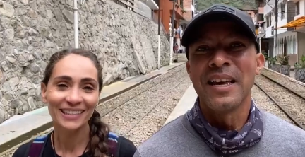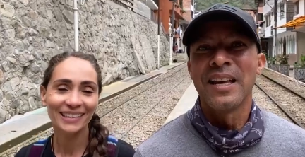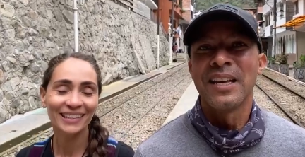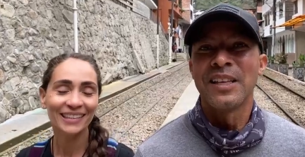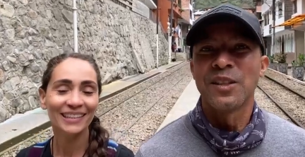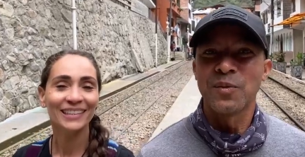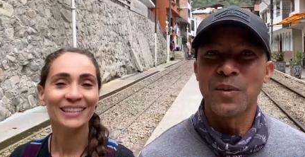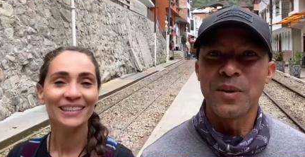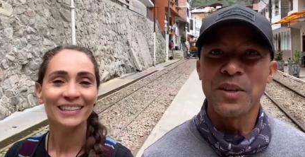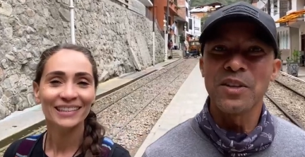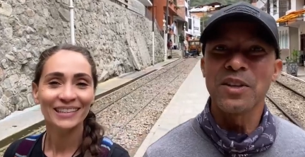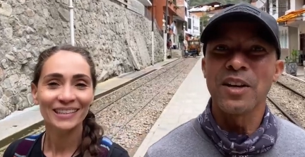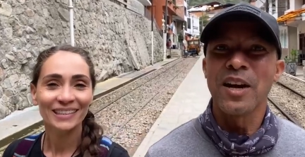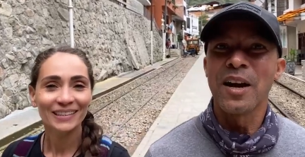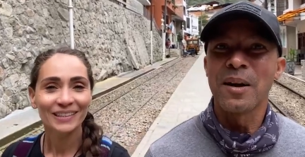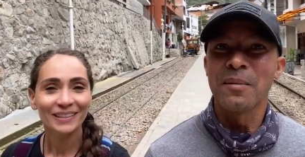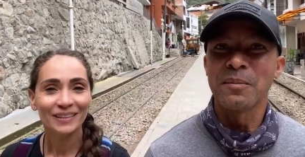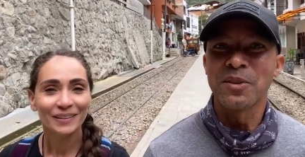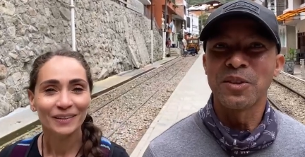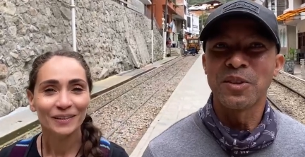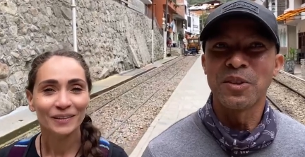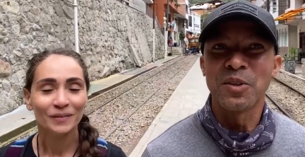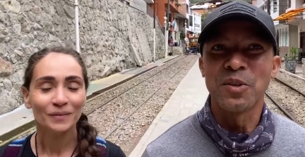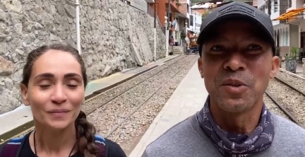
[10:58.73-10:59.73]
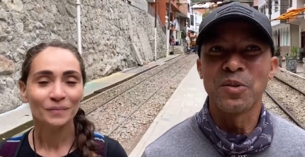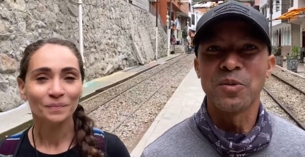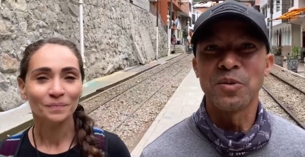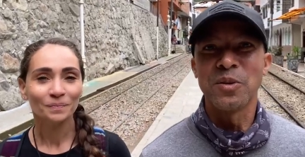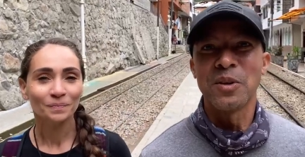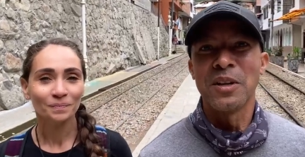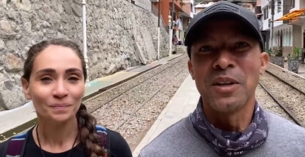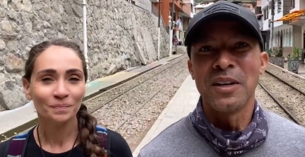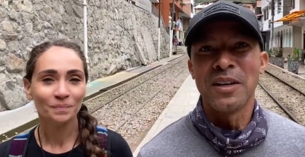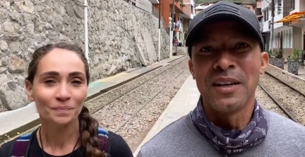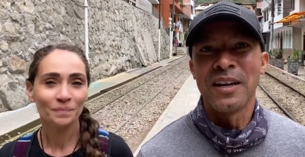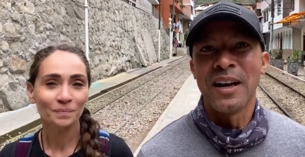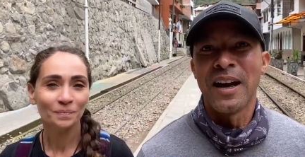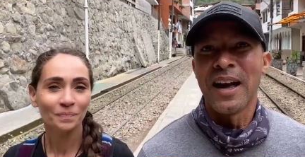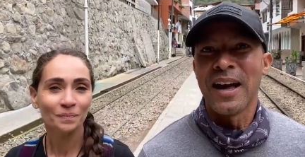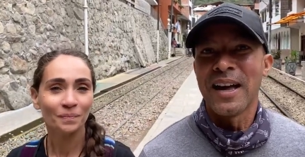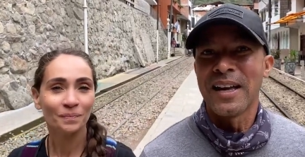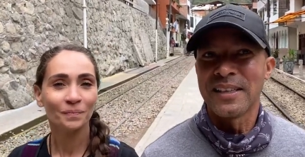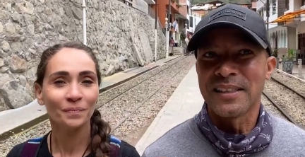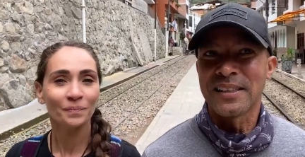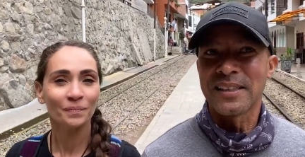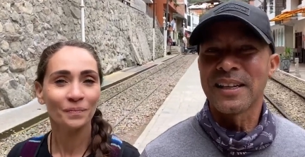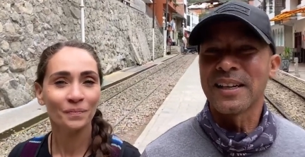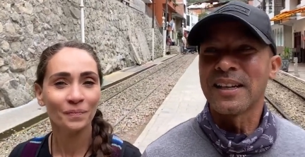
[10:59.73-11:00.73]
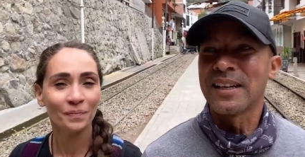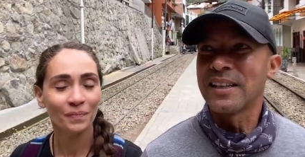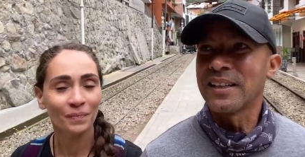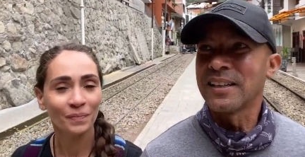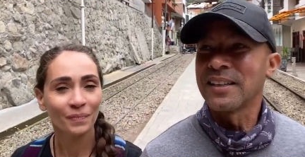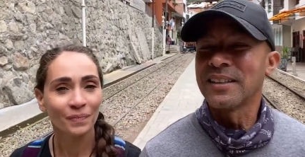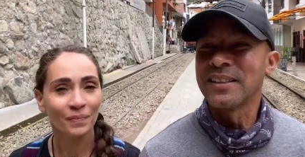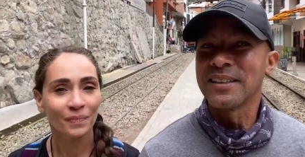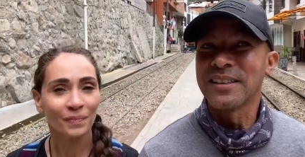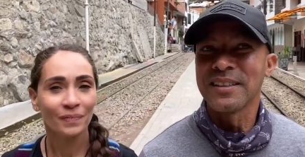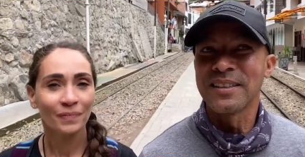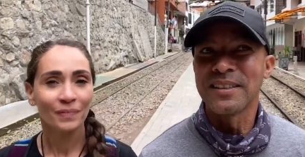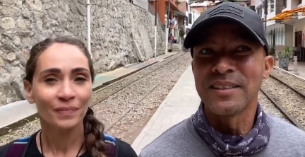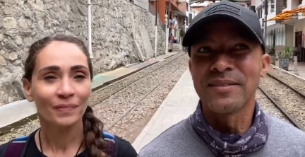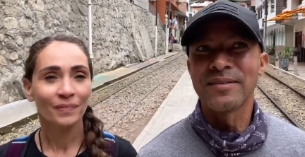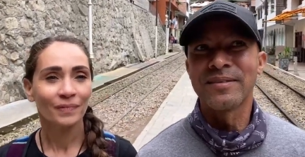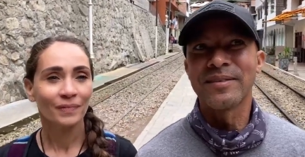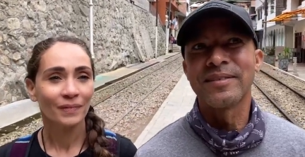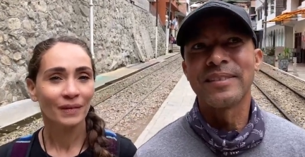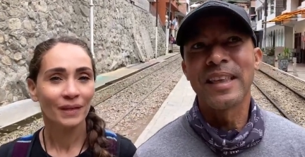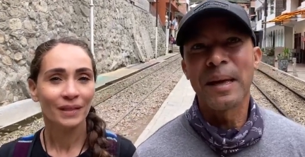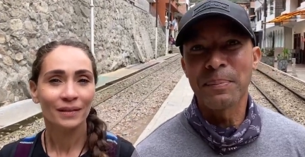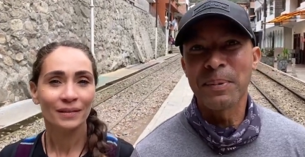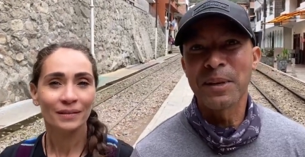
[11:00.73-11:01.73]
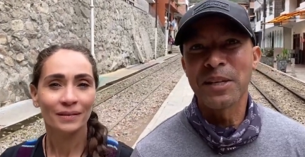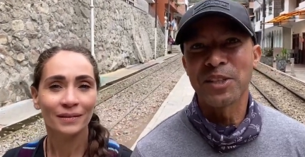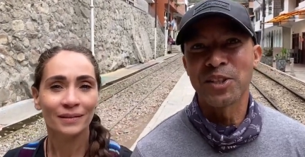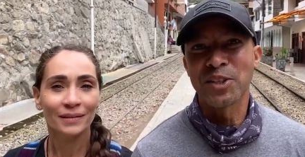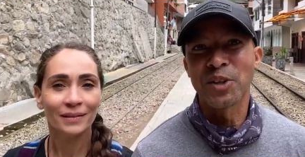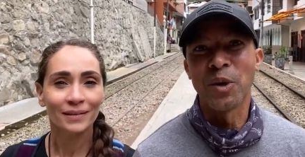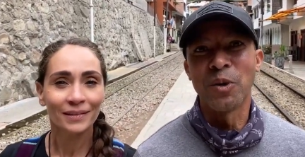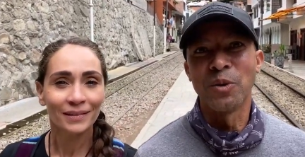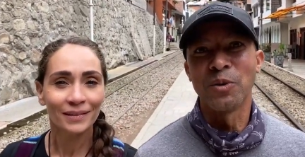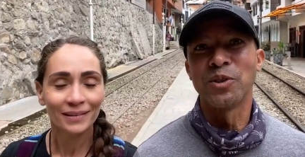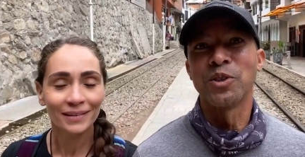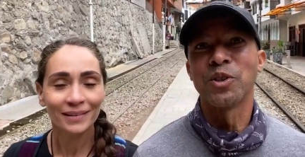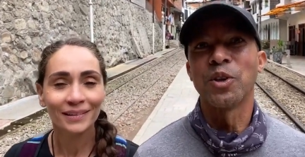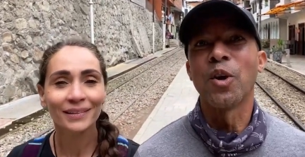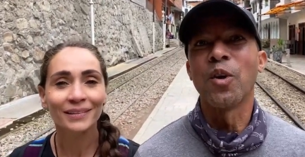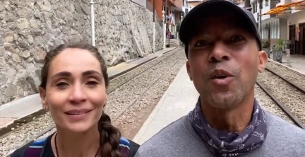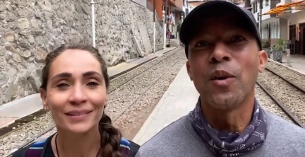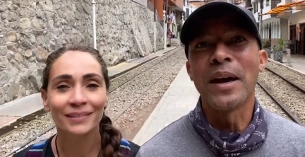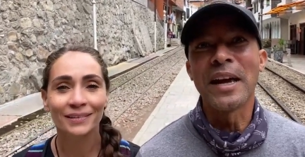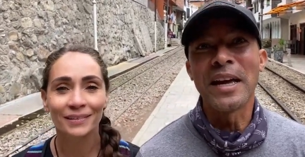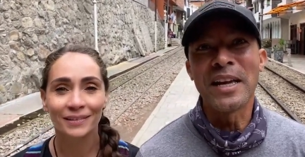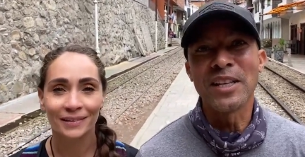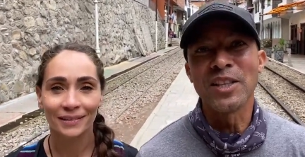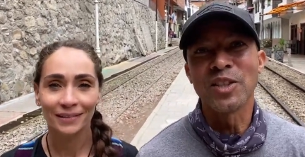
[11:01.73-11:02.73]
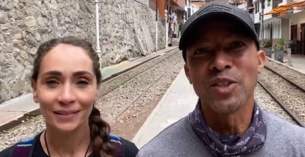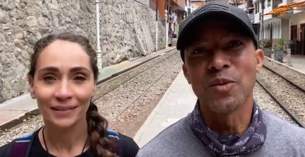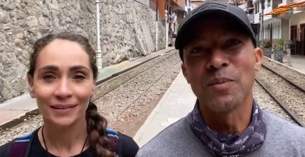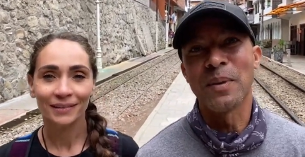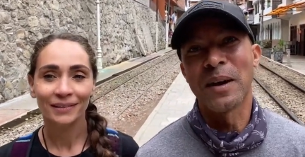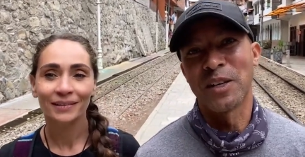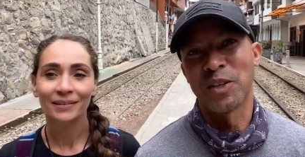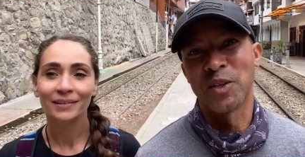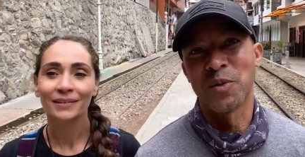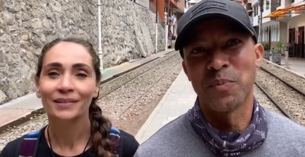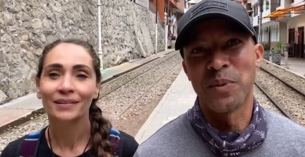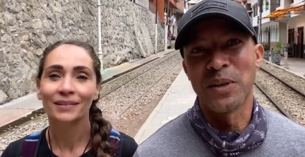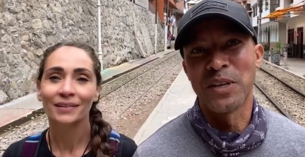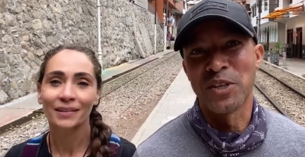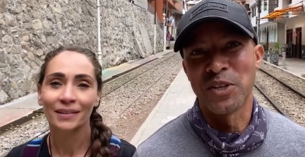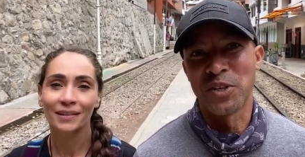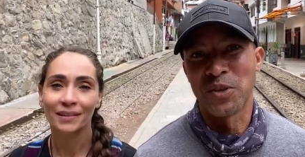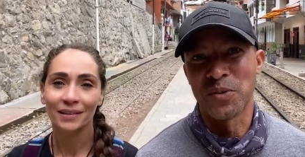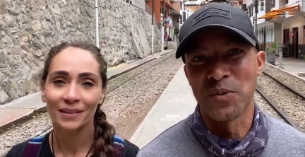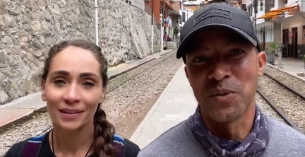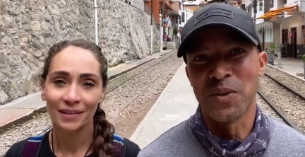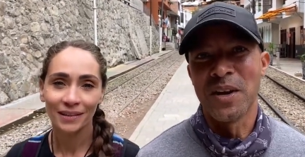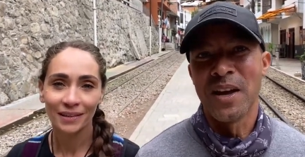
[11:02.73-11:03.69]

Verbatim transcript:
Speaker 1: It's where you come to as a stepping stone to go into Machu Picchu.